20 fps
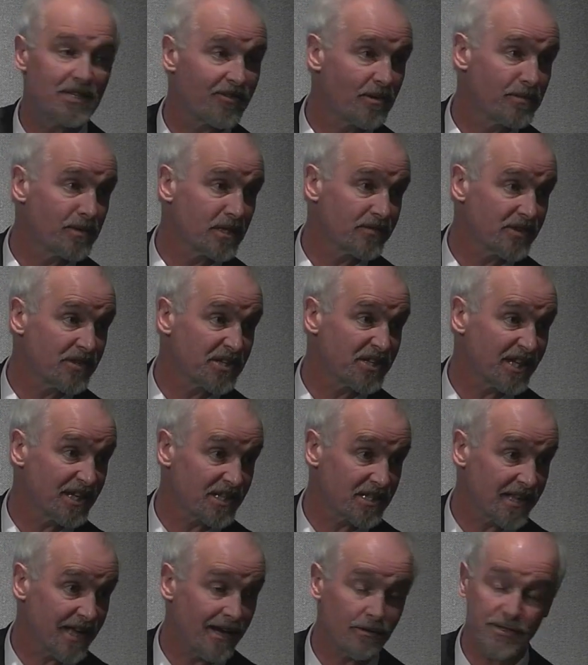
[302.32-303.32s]
from over
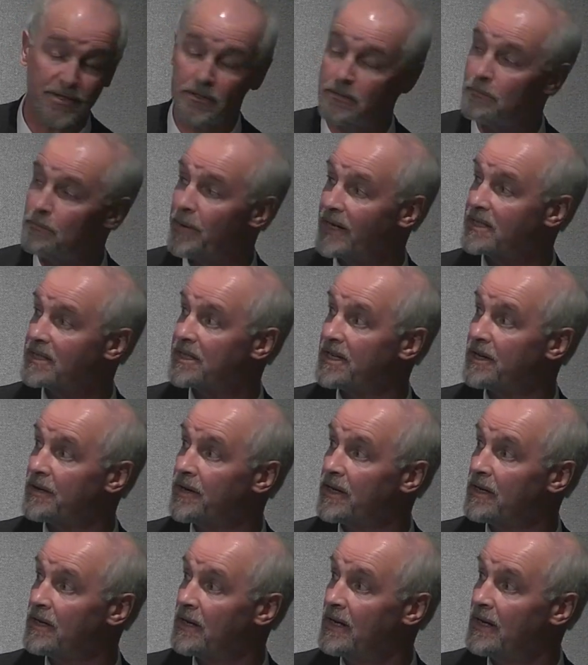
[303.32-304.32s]
6,000
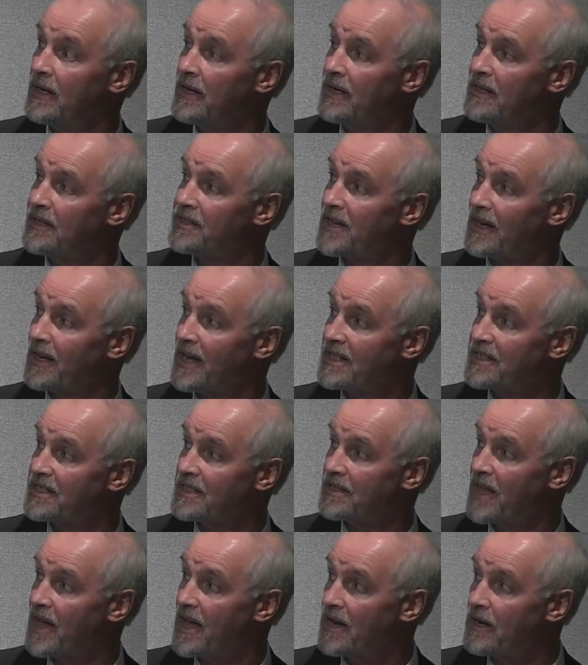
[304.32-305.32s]
bacteria to less
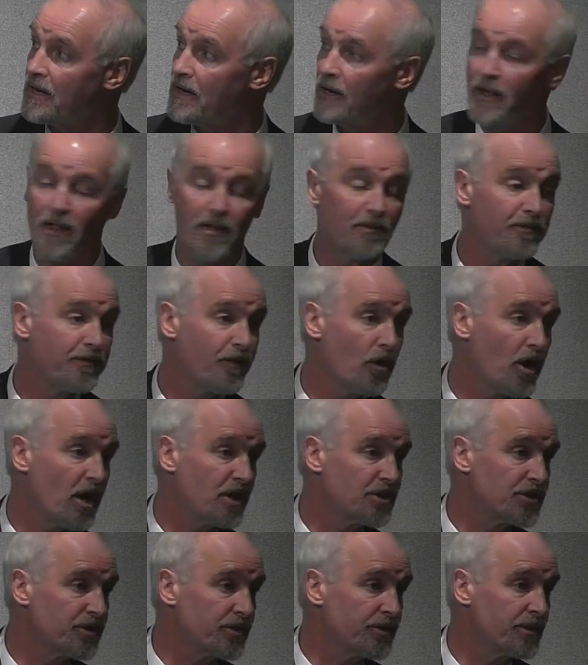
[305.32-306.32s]
than
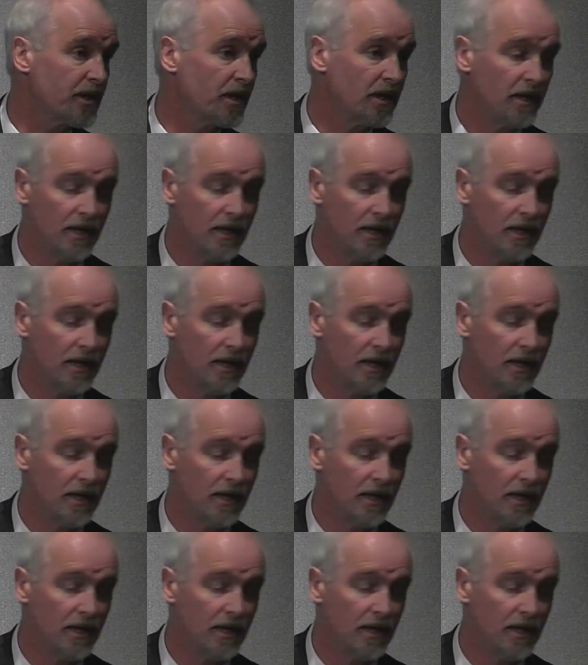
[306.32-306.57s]
400.